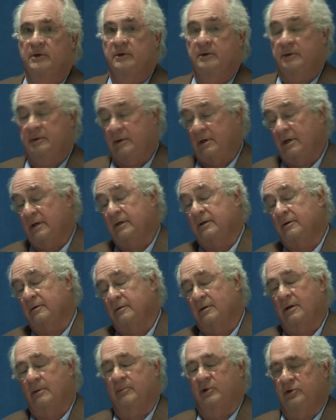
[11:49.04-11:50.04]
I'm
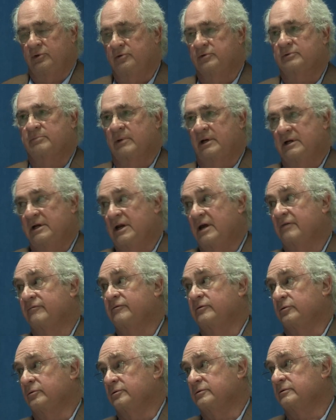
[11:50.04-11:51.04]
going to use my
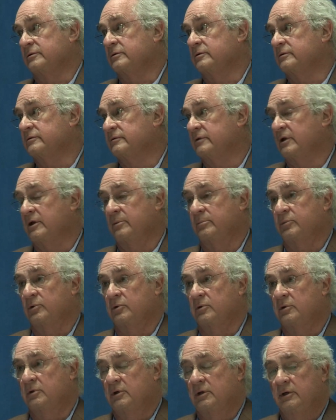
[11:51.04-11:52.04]
nephew as an
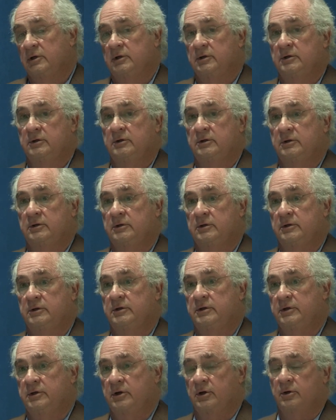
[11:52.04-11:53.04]
example.
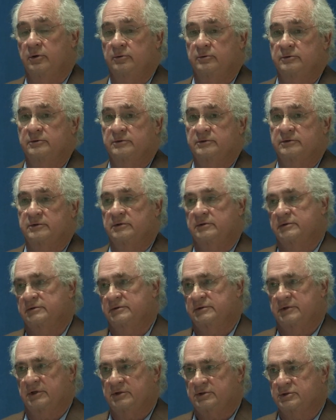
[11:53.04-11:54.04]
He owns
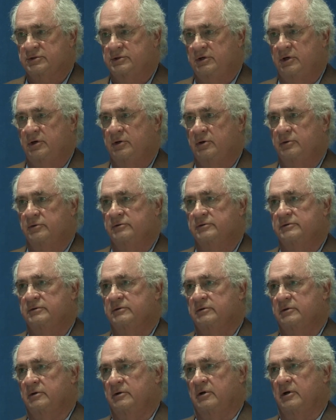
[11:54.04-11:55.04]
6 shares
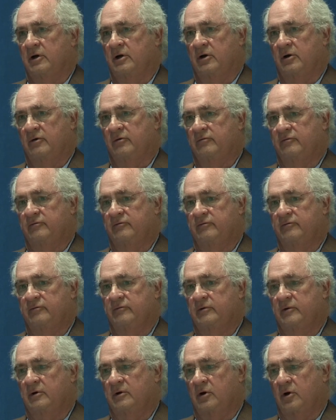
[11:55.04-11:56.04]
of
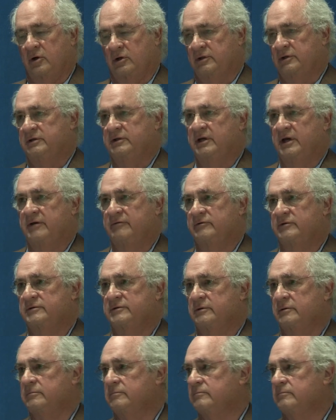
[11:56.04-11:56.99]
Harley Davidson.